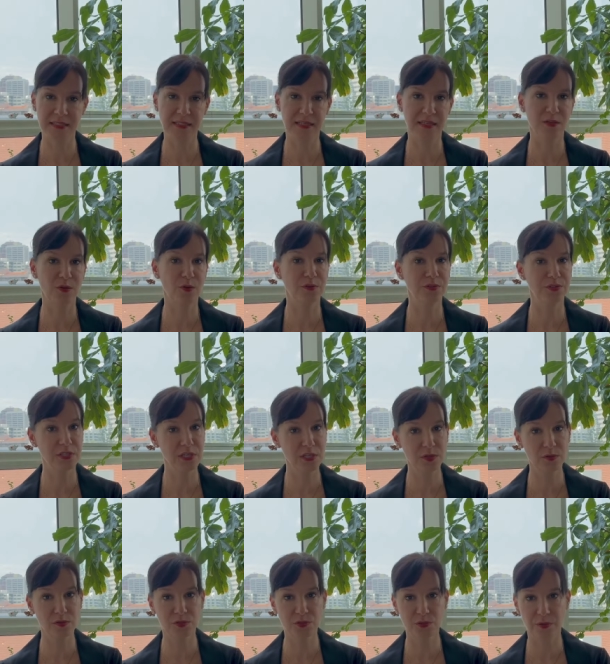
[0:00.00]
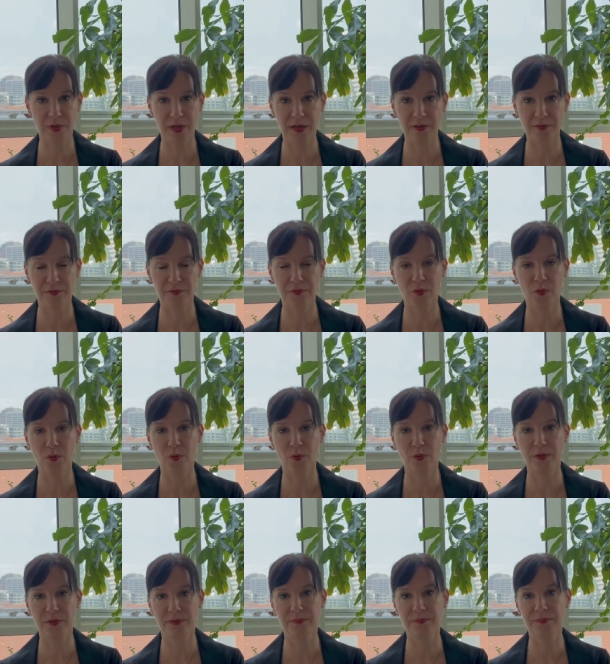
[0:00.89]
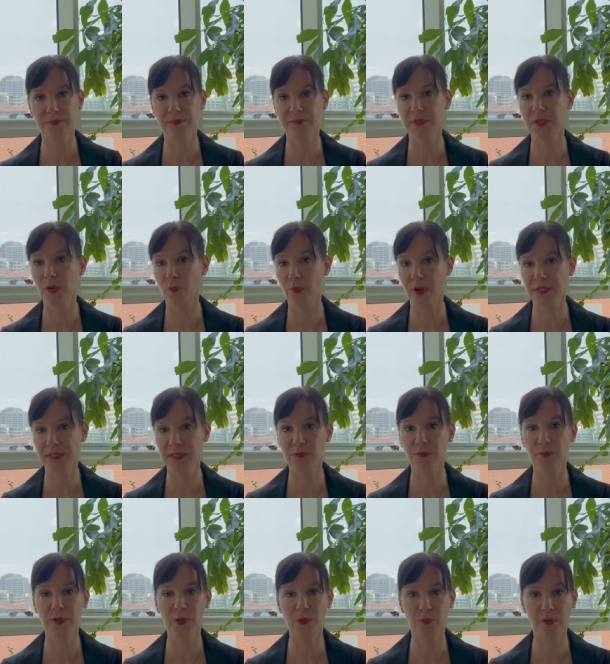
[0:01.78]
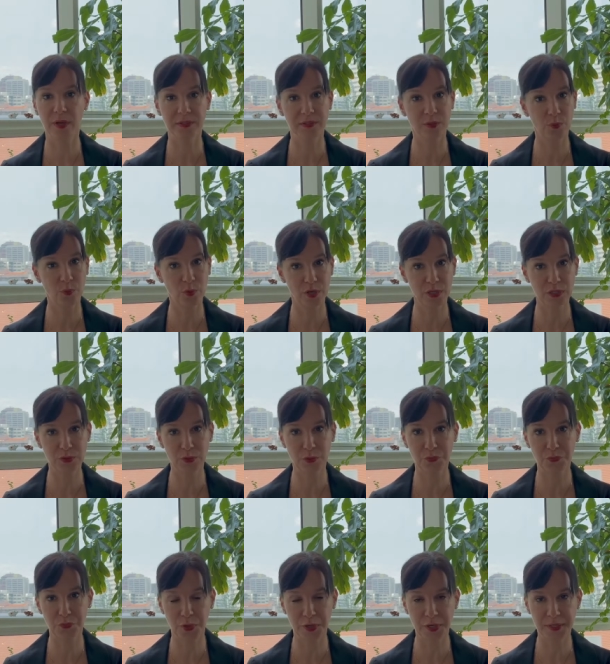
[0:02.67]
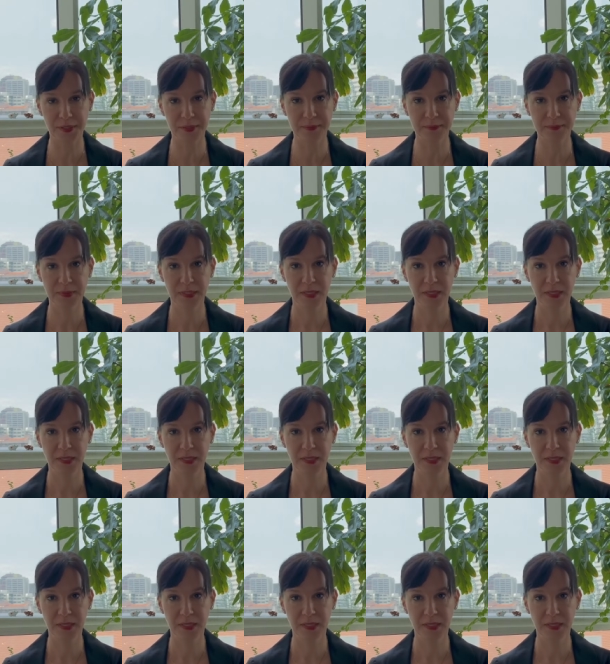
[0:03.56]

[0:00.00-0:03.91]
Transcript: and continues to have on the way that we look at the world of work.